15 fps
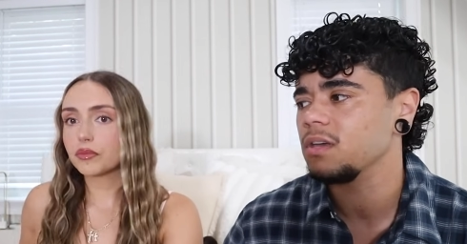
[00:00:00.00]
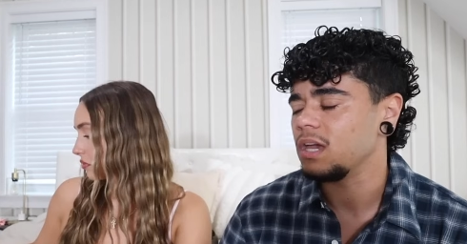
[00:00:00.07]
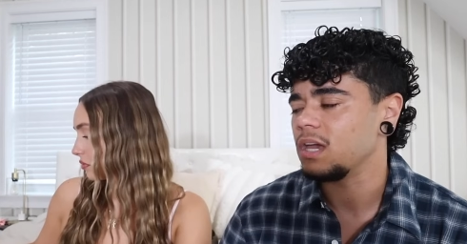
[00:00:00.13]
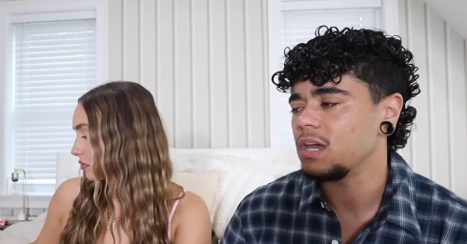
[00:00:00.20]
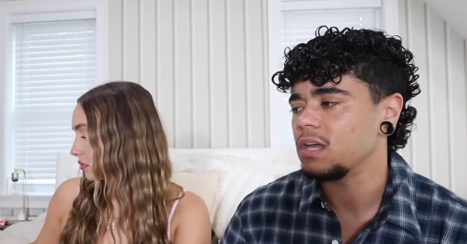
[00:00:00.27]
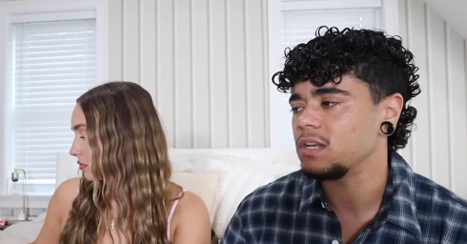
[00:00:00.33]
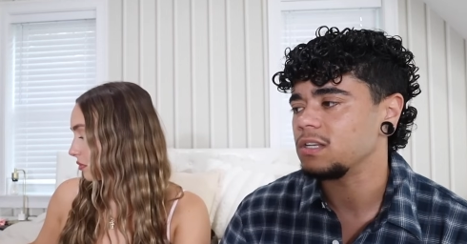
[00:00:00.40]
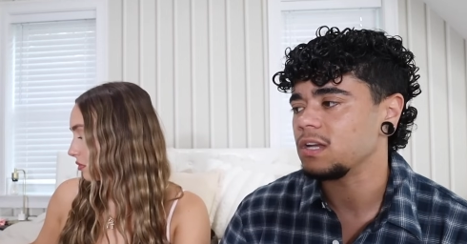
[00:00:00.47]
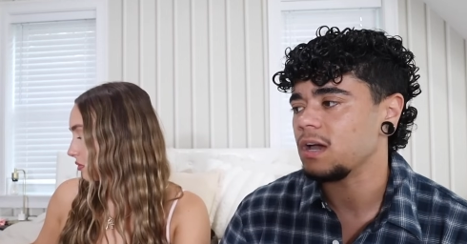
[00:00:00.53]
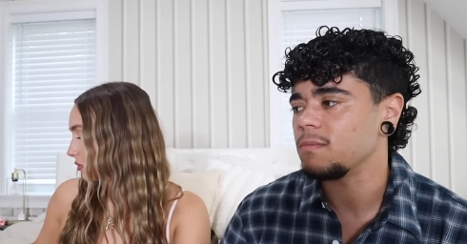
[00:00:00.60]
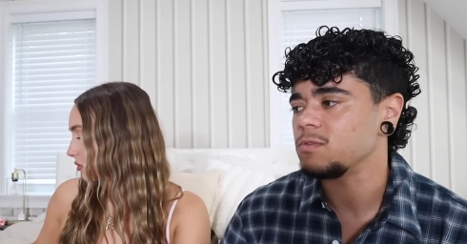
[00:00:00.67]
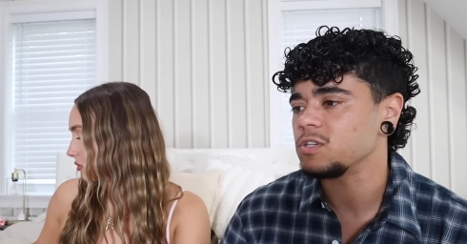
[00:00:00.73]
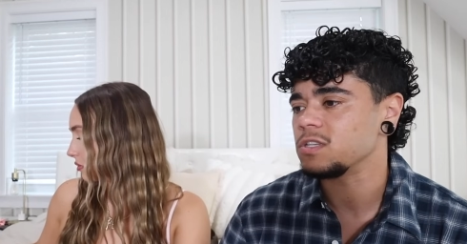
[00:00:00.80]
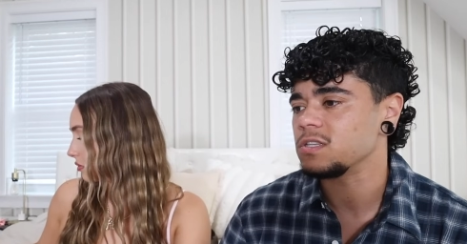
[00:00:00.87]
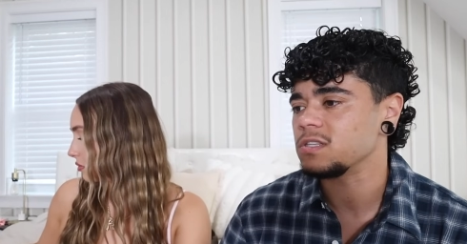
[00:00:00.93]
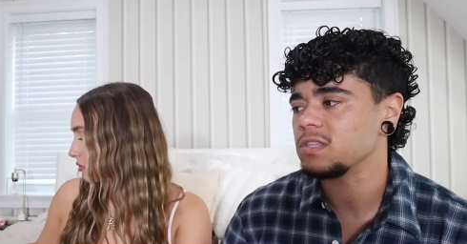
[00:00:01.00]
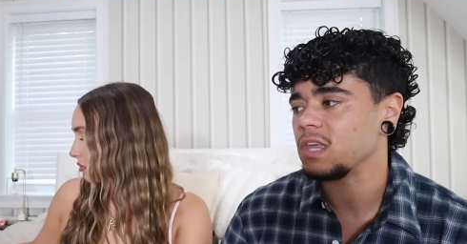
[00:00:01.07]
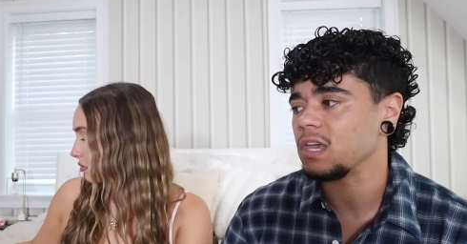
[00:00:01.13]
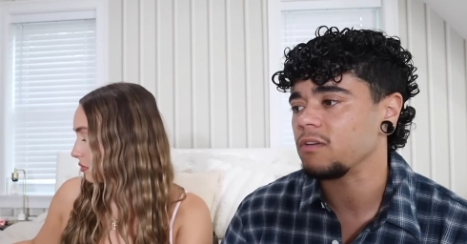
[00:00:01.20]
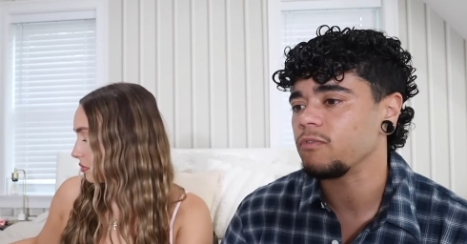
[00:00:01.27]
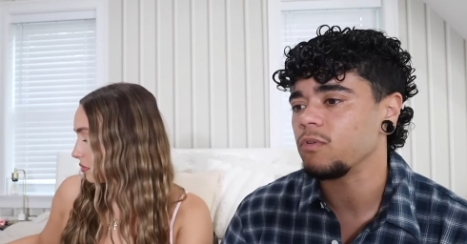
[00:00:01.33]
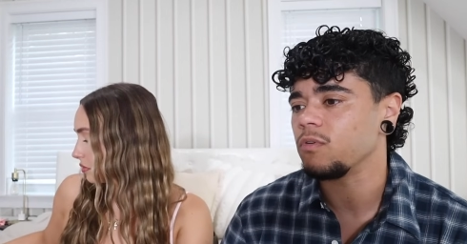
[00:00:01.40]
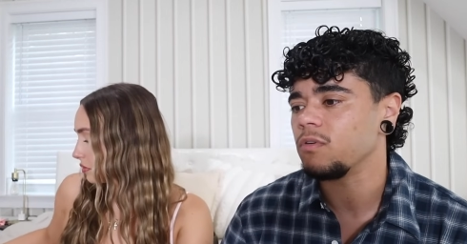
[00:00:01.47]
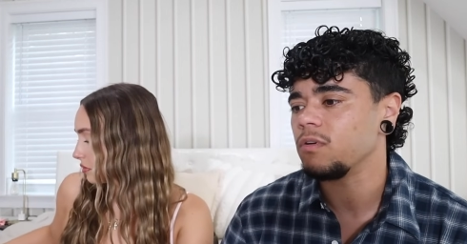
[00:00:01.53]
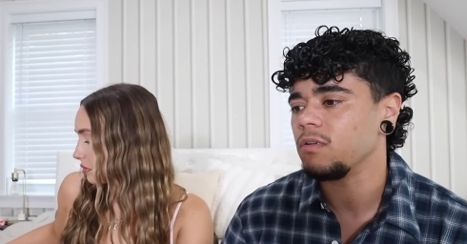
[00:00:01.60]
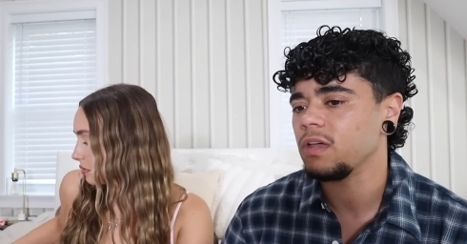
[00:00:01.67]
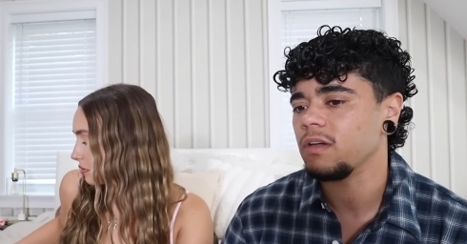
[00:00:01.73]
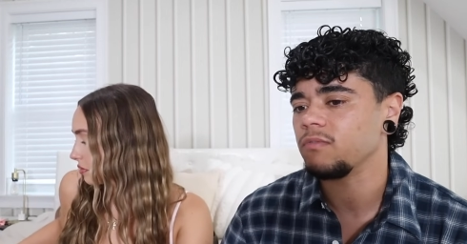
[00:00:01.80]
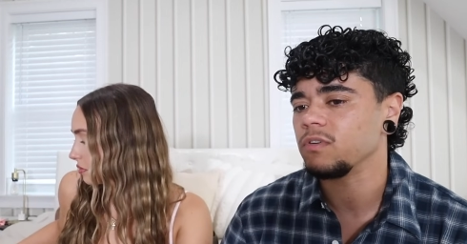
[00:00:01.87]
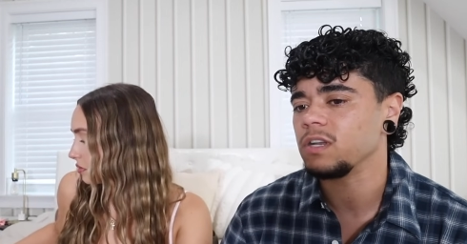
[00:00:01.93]
Speaker 1: and I'm just thankful
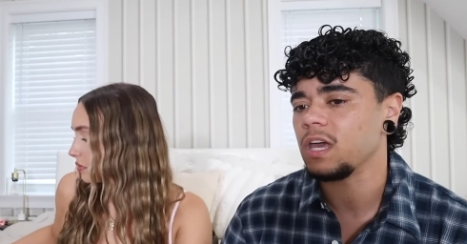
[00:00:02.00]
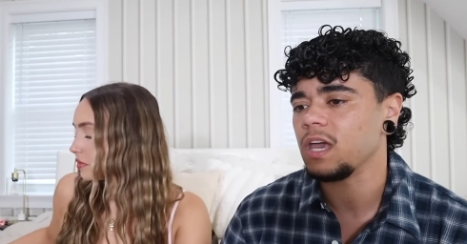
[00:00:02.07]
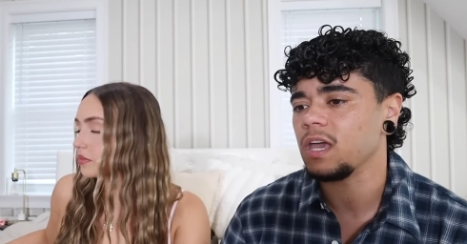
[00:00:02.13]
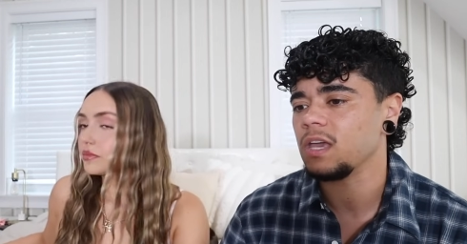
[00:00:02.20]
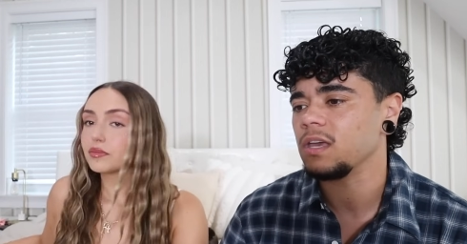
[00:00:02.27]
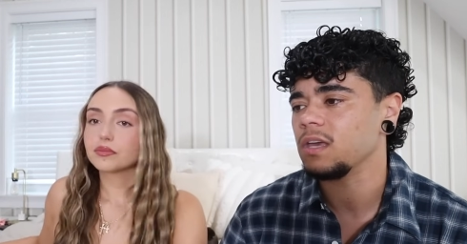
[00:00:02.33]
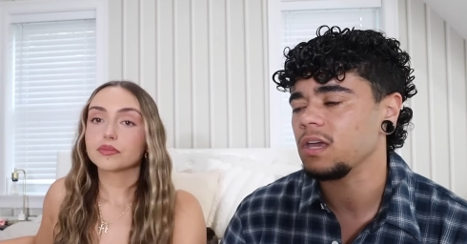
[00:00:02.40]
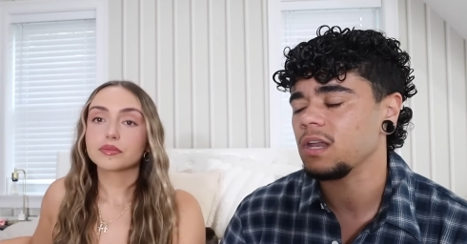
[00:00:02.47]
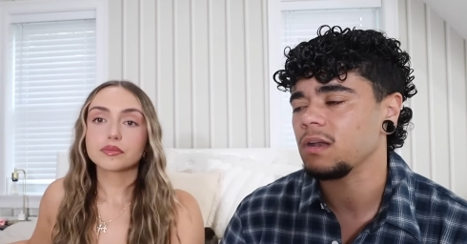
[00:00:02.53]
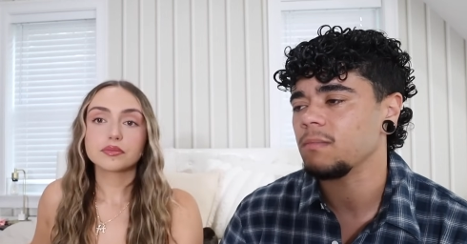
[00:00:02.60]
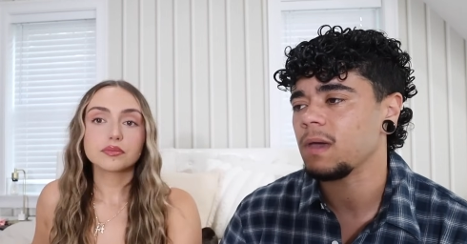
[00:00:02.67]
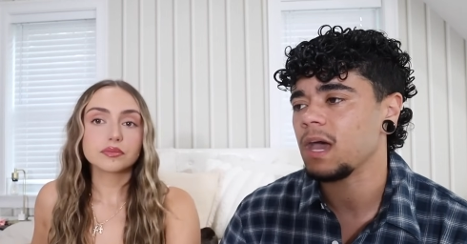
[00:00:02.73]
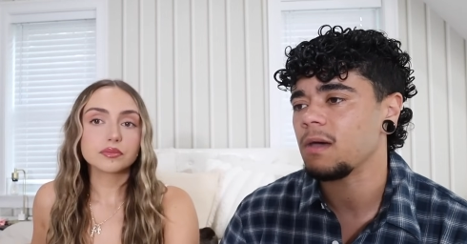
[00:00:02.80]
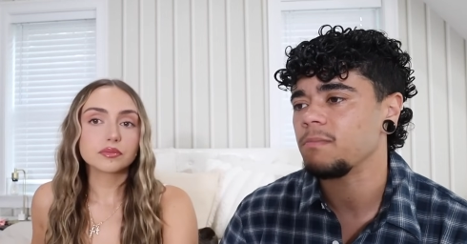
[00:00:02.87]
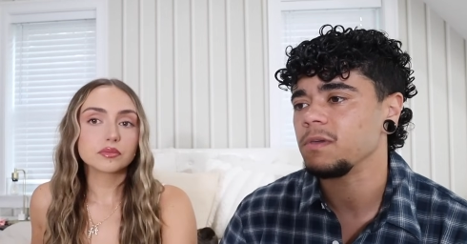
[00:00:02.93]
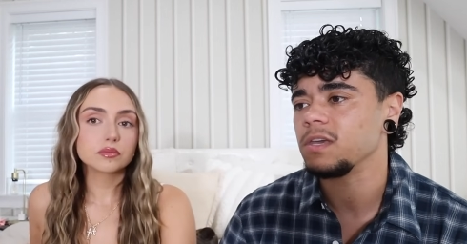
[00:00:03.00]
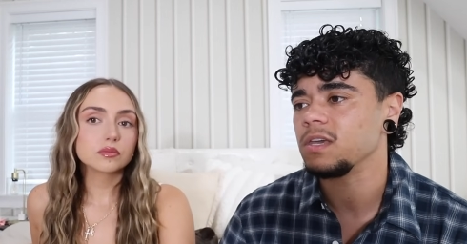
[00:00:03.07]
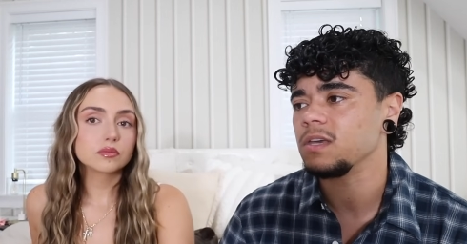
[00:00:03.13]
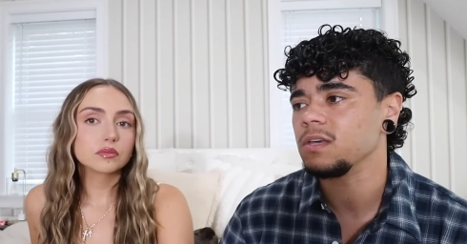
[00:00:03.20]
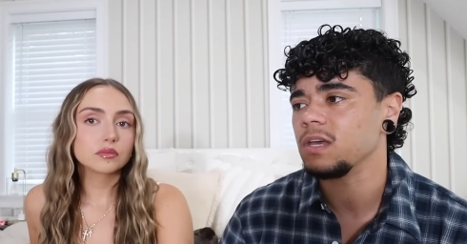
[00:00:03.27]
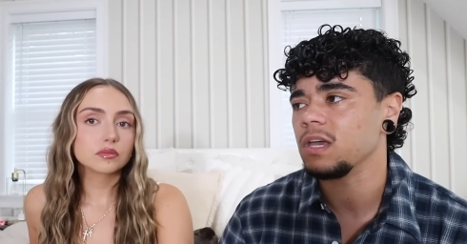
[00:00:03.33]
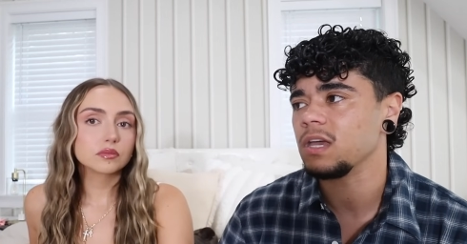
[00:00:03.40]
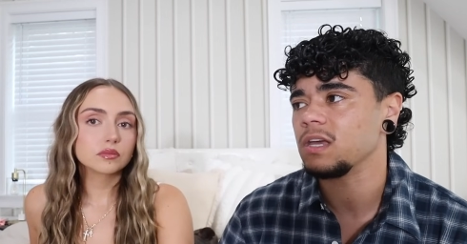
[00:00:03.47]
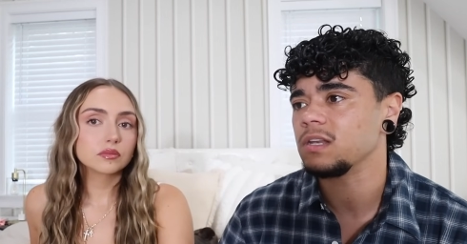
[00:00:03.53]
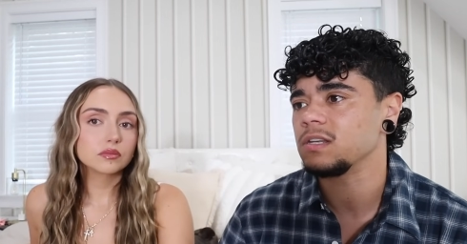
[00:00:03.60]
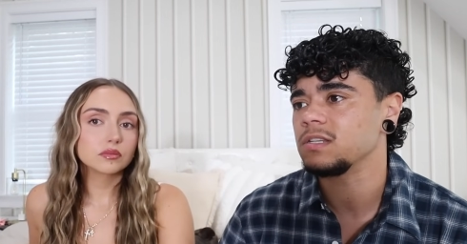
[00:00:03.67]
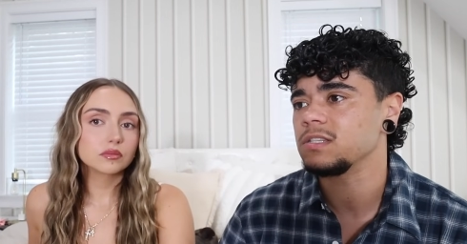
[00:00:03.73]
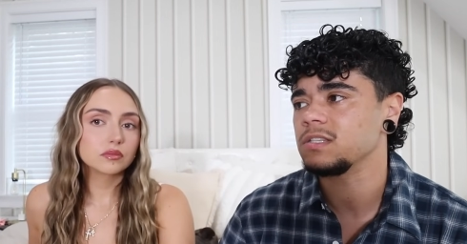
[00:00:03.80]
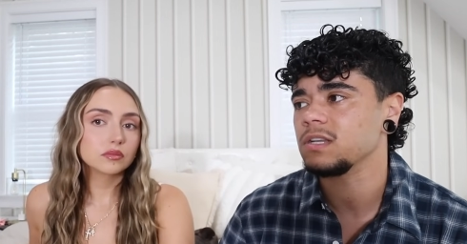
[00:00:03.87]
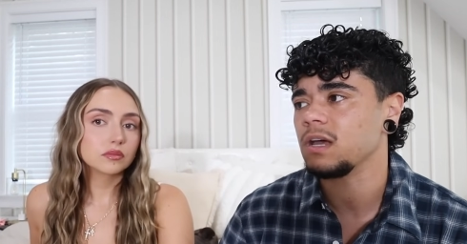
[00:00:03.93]
every day, and I'm happy,
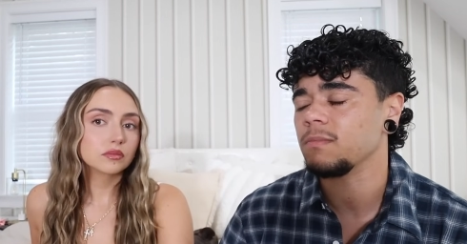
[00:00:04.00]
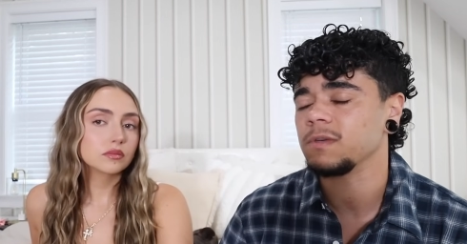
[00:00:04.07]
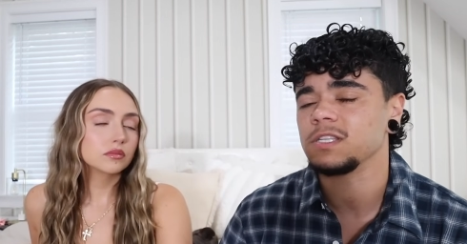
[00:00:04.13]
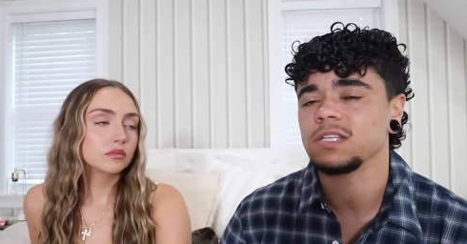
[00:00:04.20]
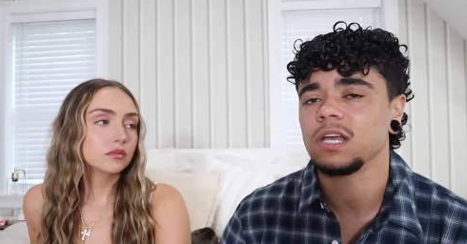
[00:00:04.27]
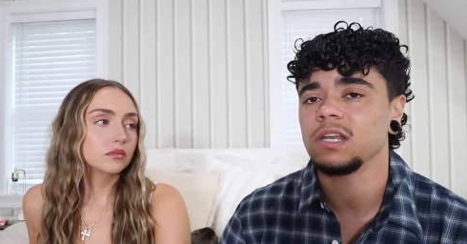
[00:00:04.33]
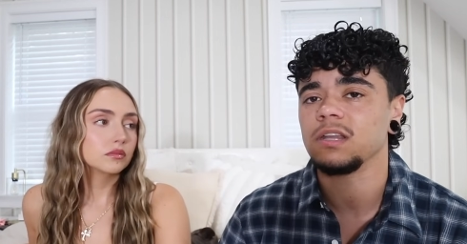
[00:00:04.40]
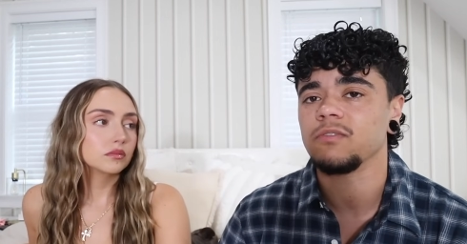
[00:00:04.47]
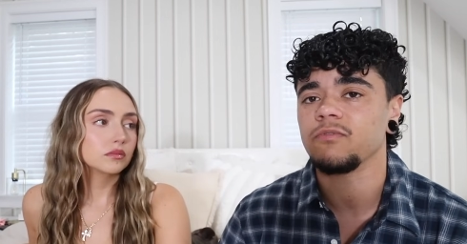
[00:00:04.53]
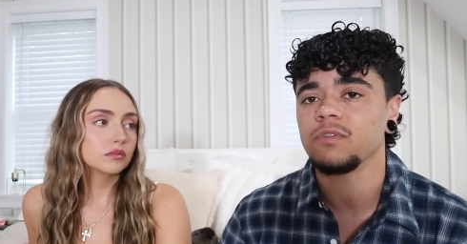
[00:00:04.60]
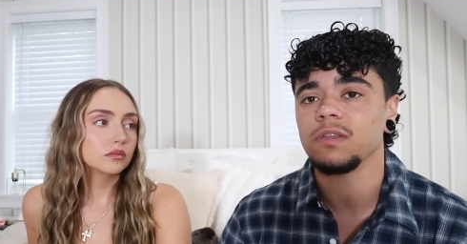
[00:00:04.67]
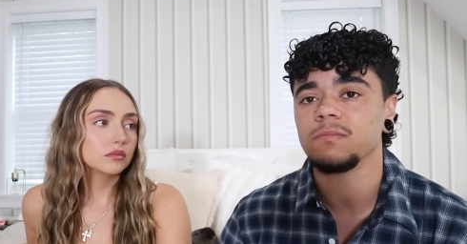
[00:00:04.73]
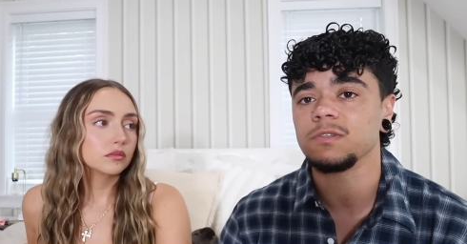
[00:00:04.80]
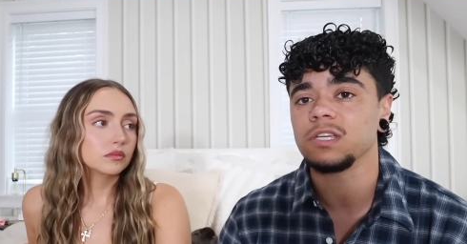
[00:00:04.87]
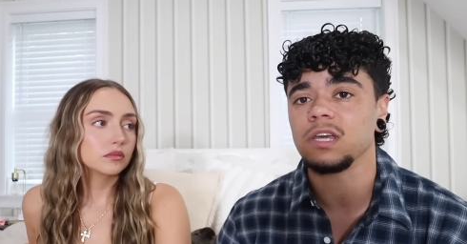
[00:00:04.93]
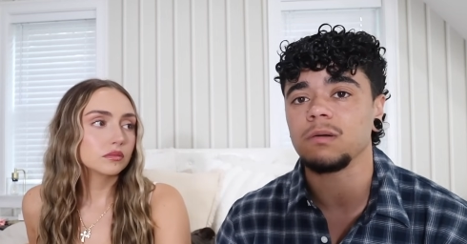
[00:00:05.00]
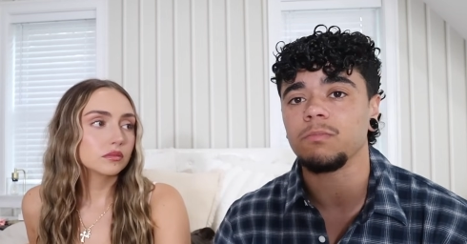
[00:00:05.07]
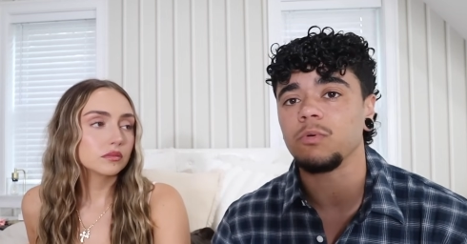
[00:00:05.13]
and I'm excited for them to get a